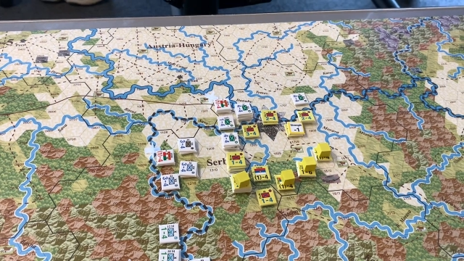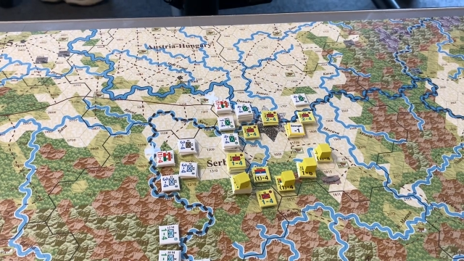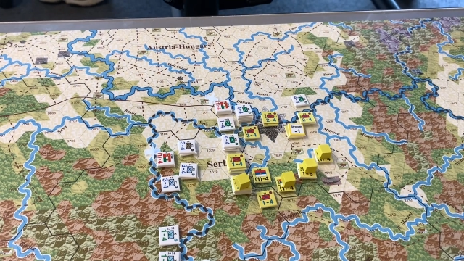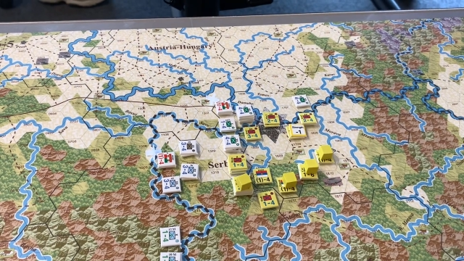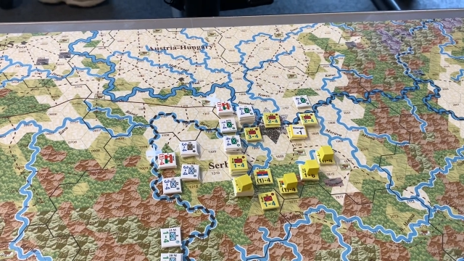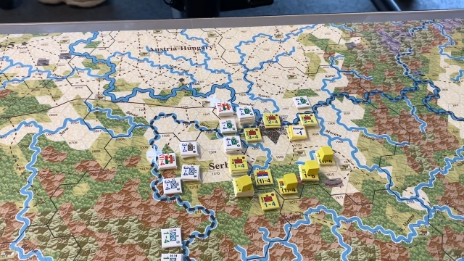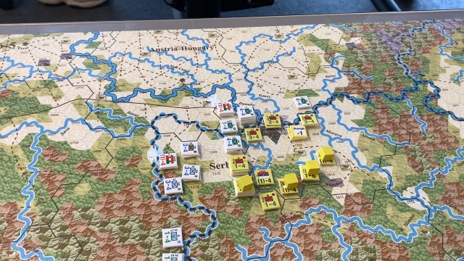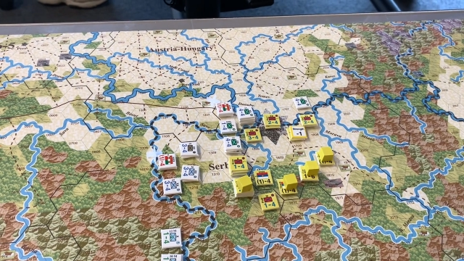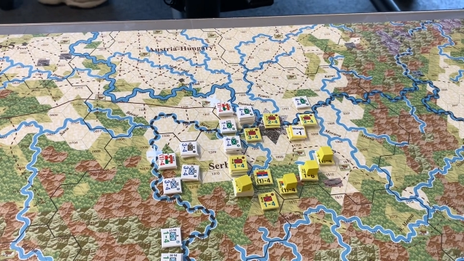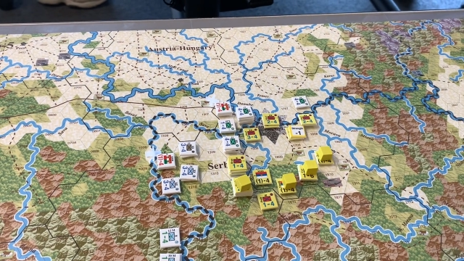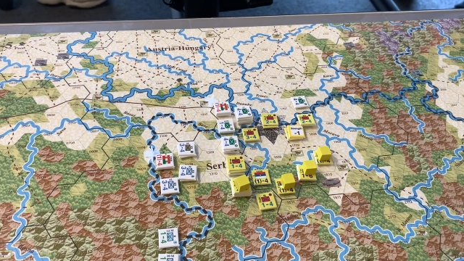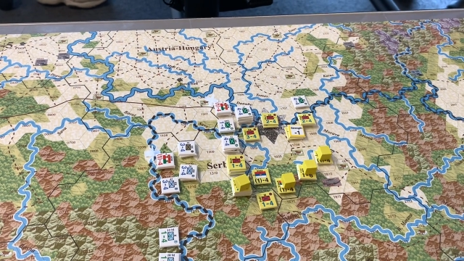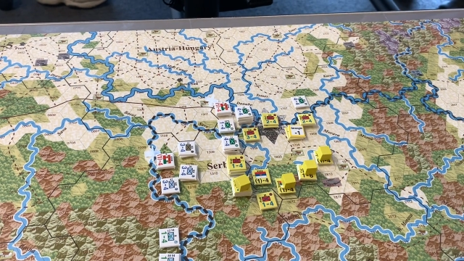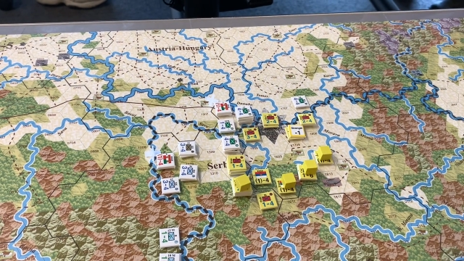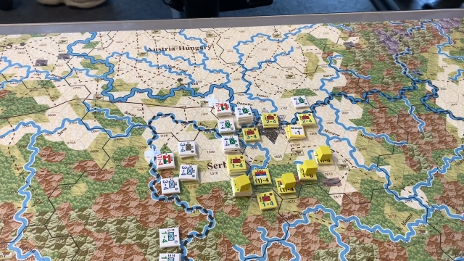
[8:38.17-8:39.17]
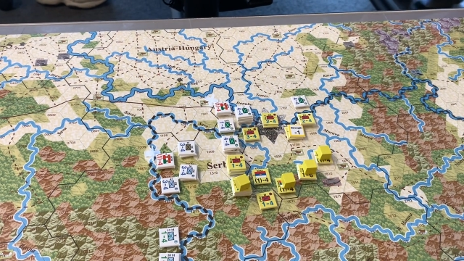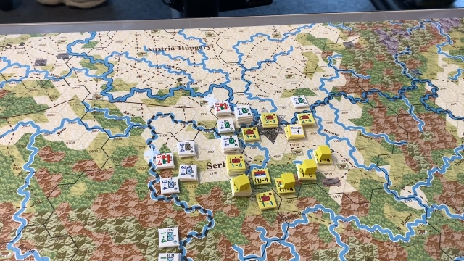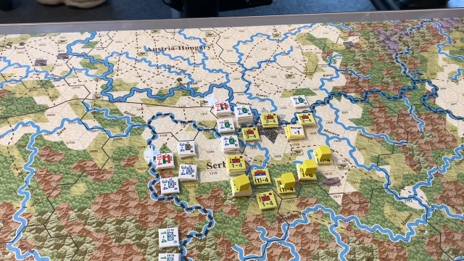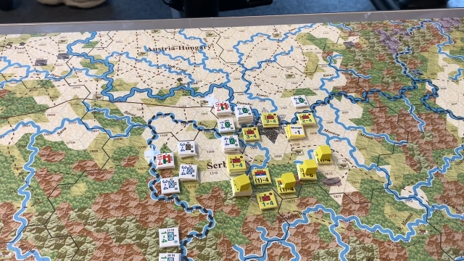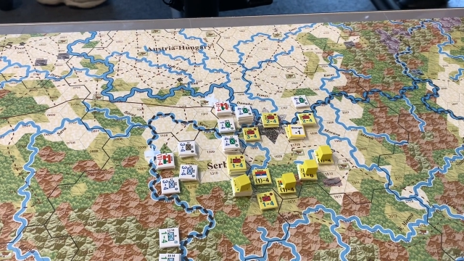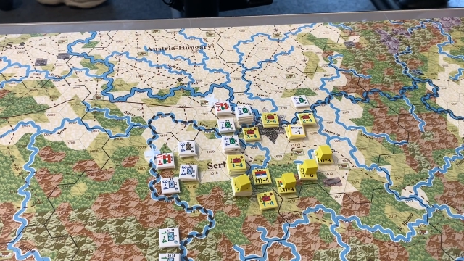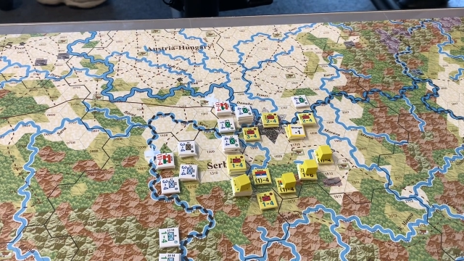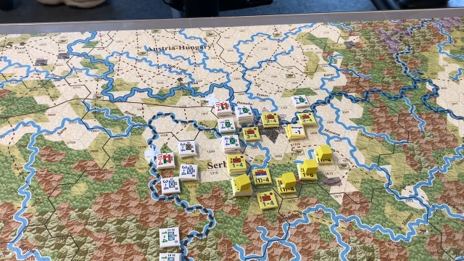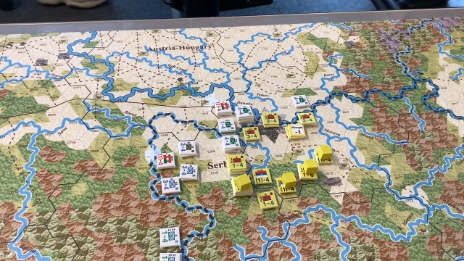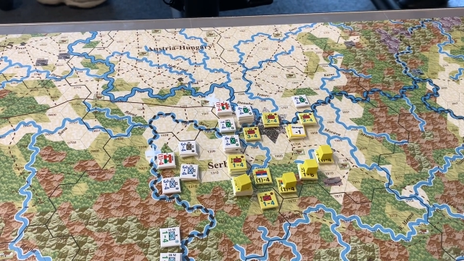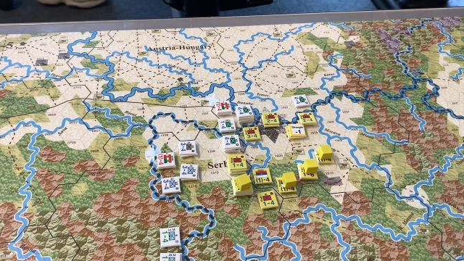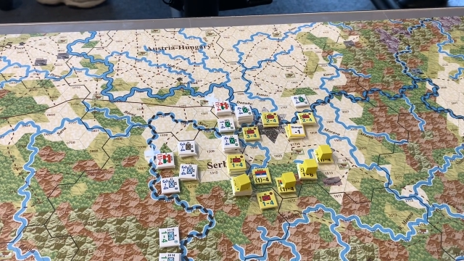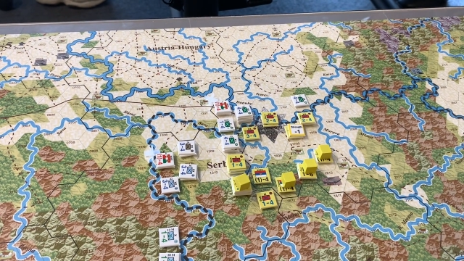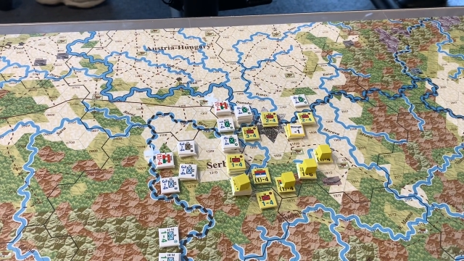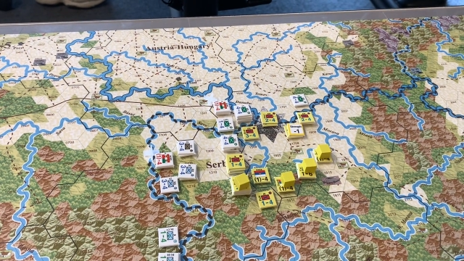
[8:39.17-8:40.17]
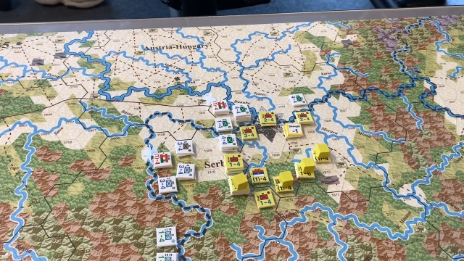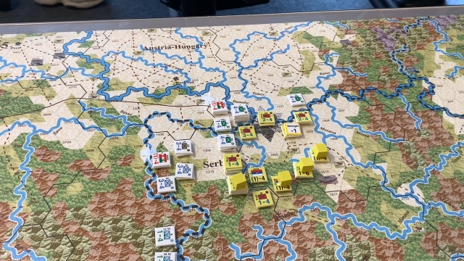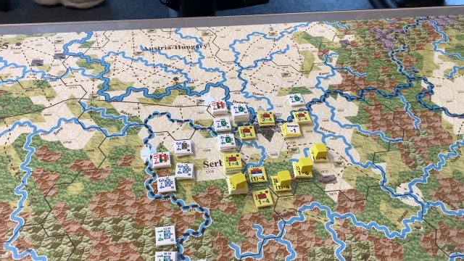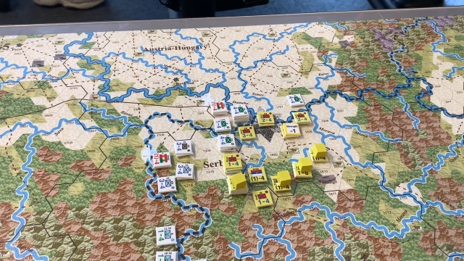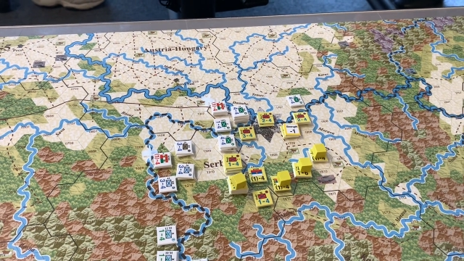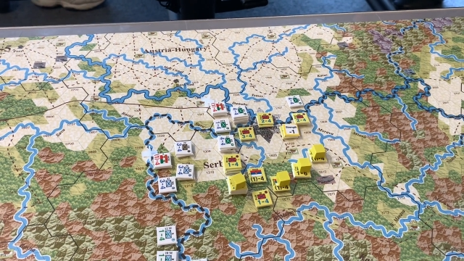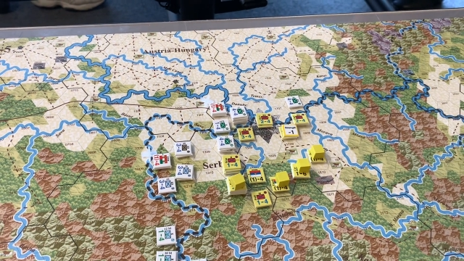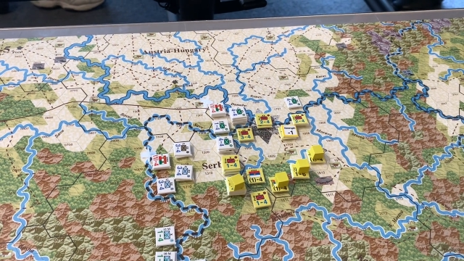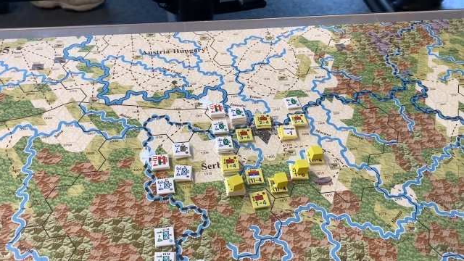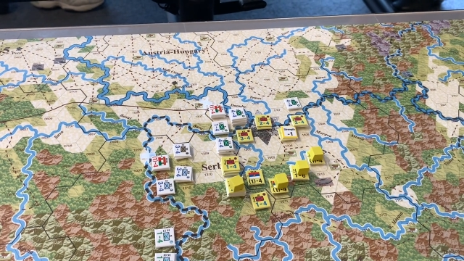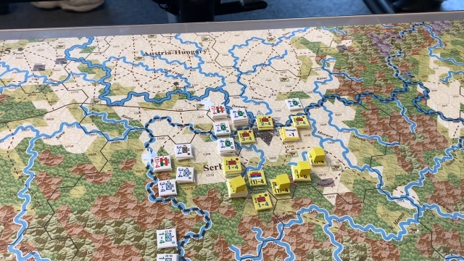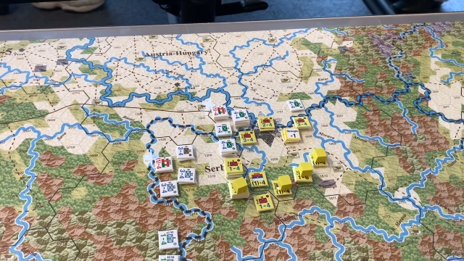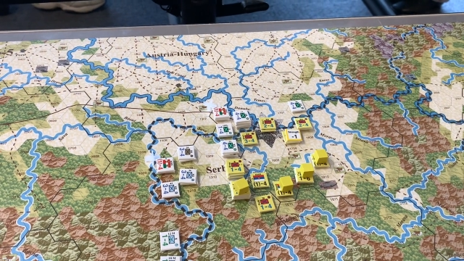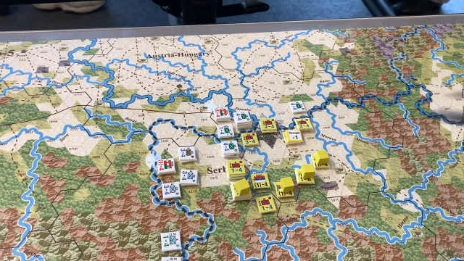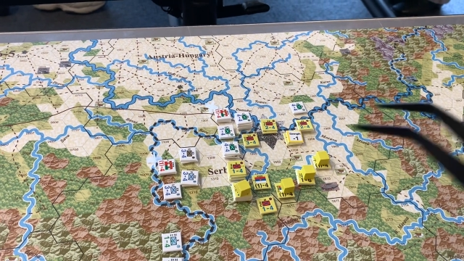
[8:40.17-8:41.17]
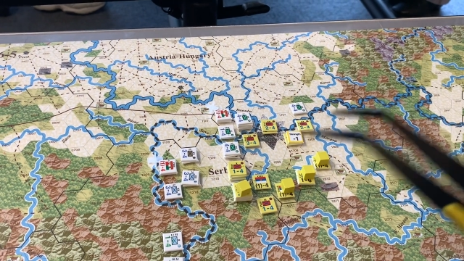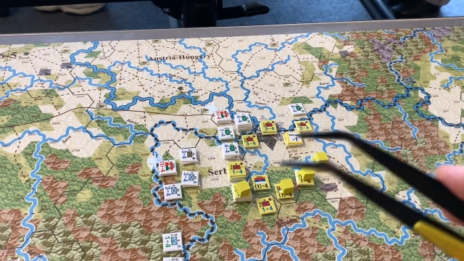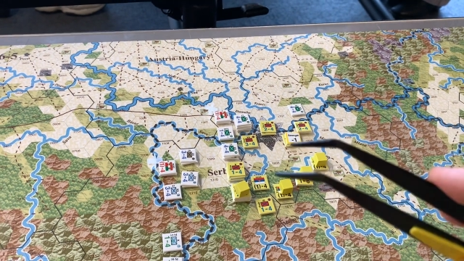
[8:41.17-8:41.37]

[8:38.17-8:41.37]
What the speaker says: Nobody's mouth can be seen.